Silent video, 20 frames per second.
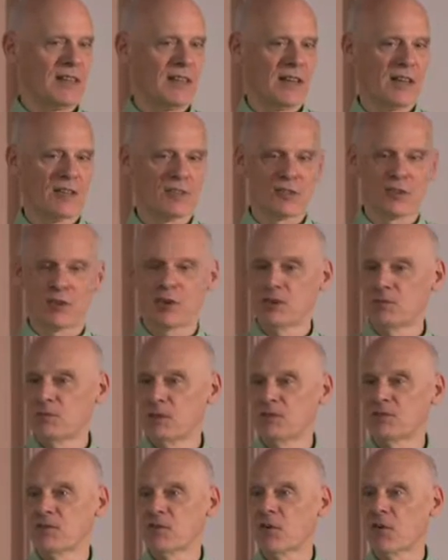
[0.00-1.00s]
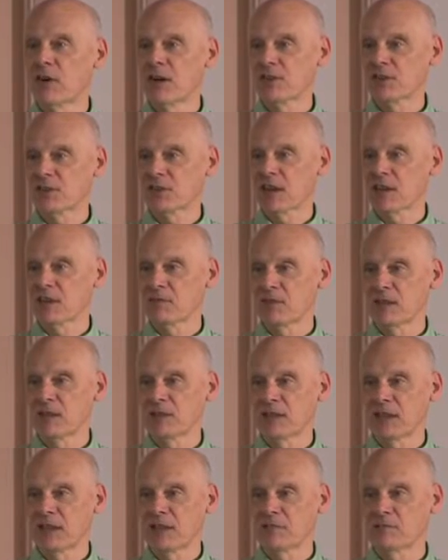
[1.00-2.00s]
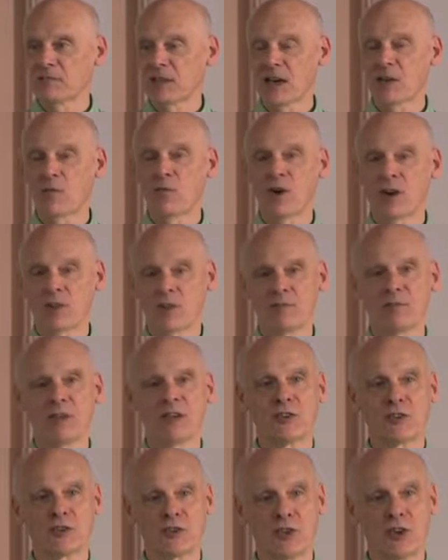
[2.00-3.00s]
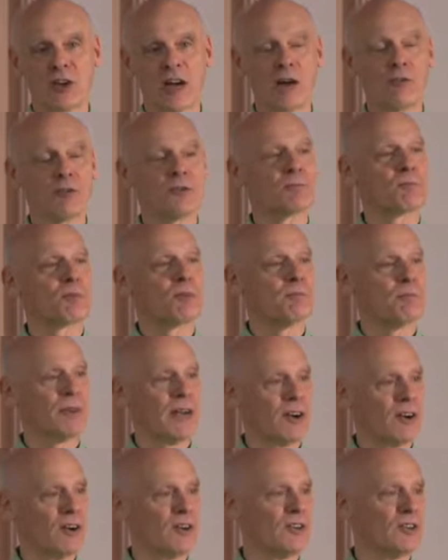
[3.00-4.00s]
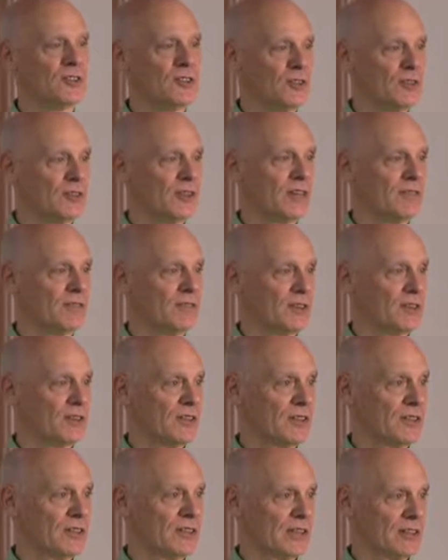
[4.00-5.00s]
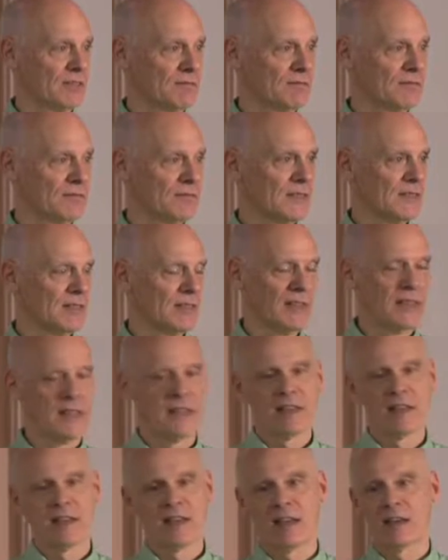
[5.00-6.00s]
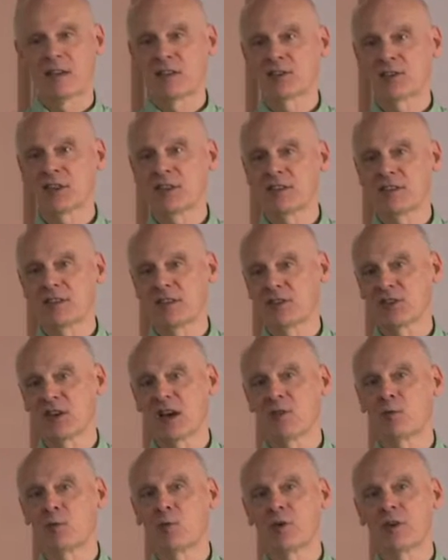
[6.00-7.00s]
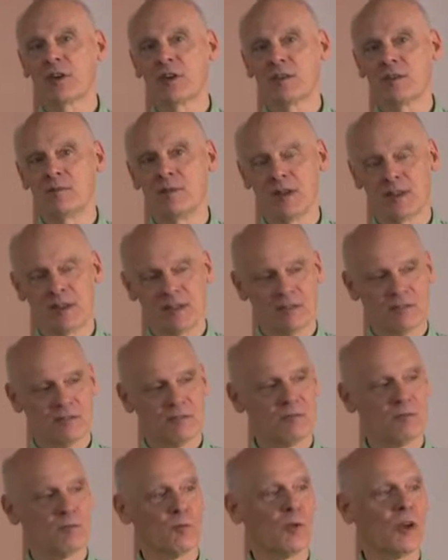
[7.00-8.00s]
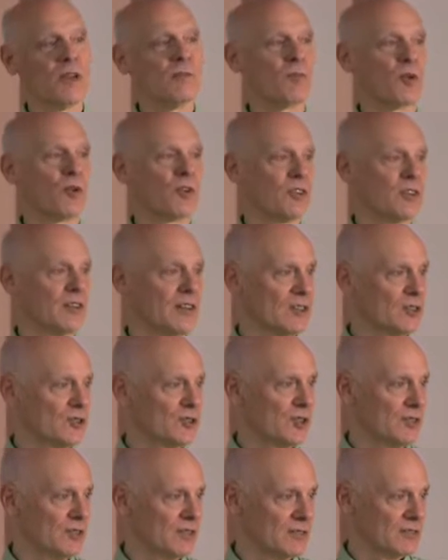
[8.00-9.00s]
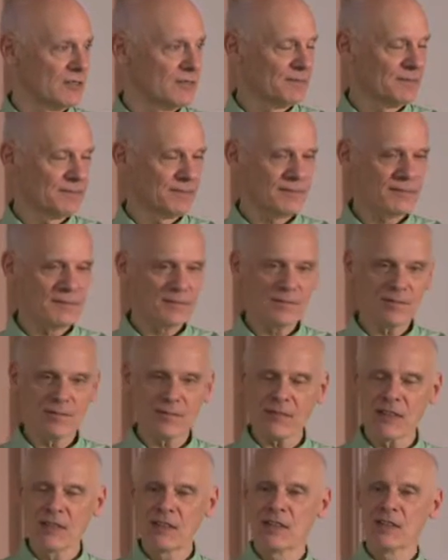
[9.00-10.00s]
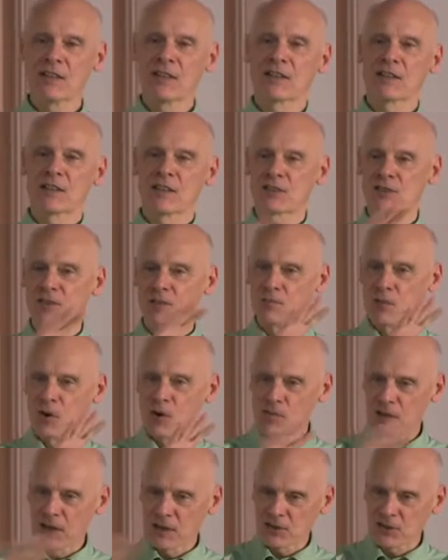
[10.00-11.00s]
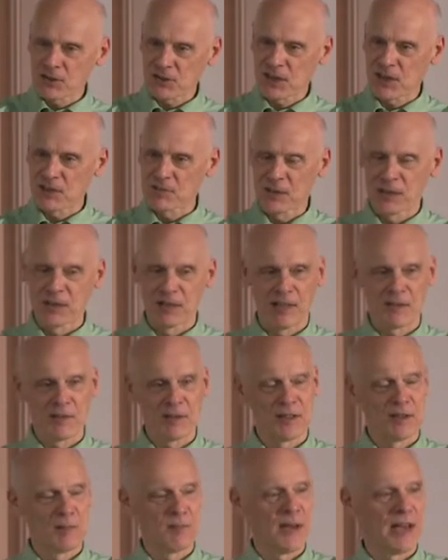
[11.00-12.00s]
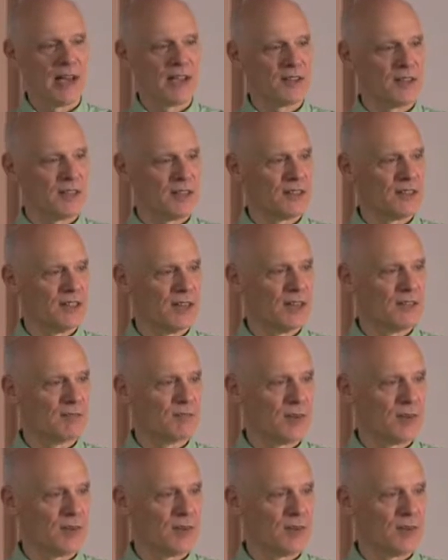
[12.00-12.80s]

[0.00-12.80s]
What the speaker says: And so before I signed my name, I wanted to make sure I was prepared to do that very thing. And I'll tell you this, I worried about it way more than I should have. Because the moment I signed my name in the back of the Gideon